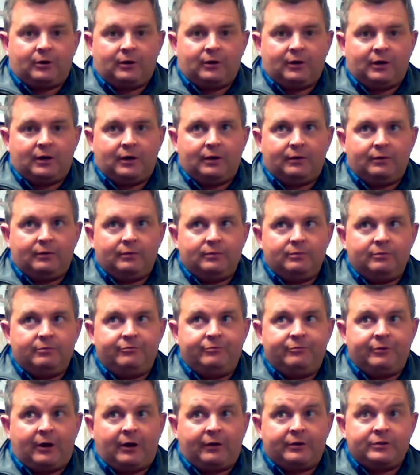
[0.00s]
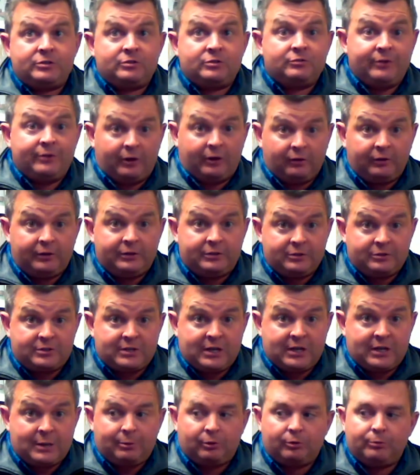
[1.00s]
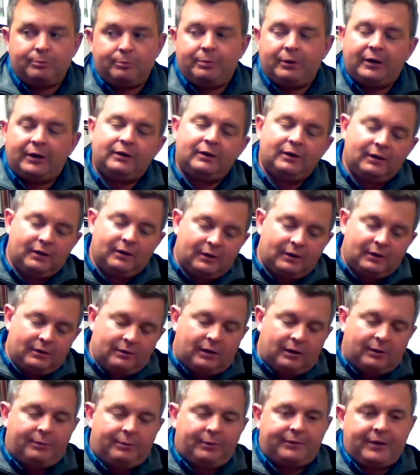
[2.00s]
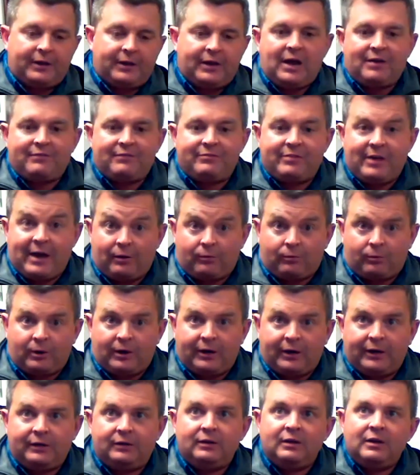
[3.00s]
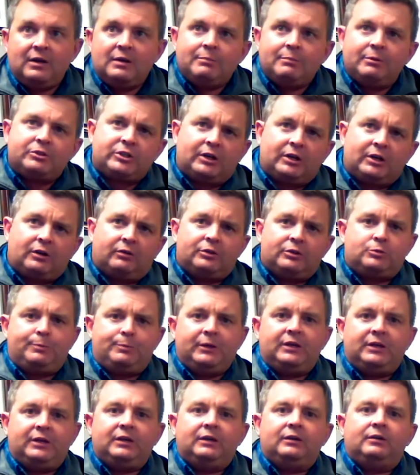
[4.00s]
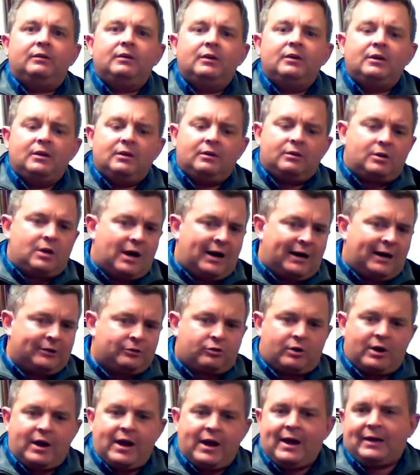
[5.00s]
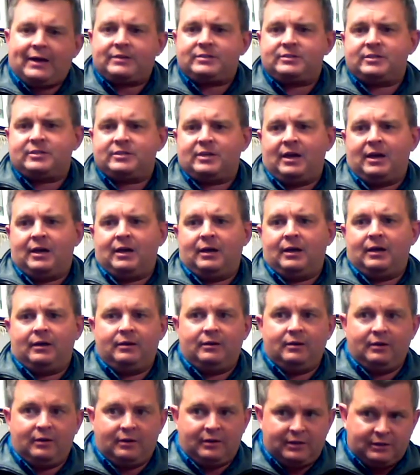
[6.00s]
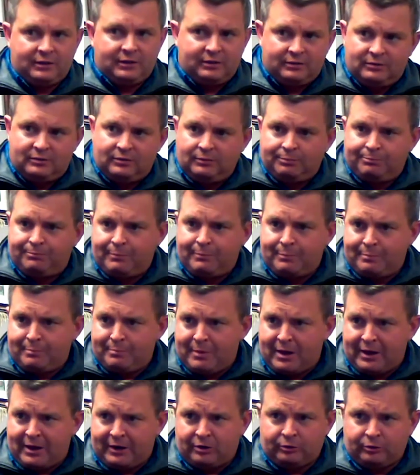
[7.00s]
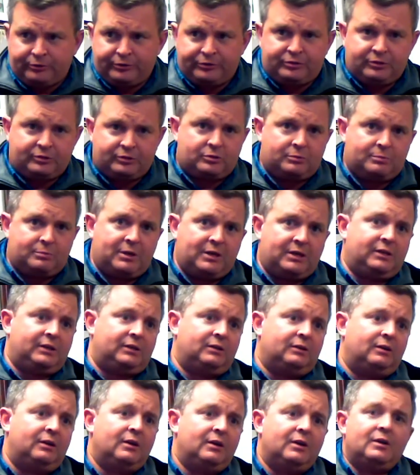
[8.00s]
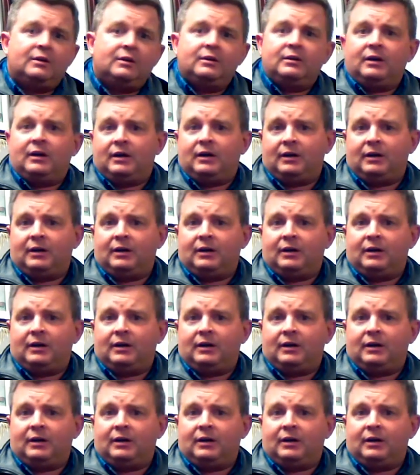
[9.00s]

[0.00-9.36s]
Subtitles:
they're very severely disabled, but they have that right. But generally speaking, contracts and, again, medical decision-making,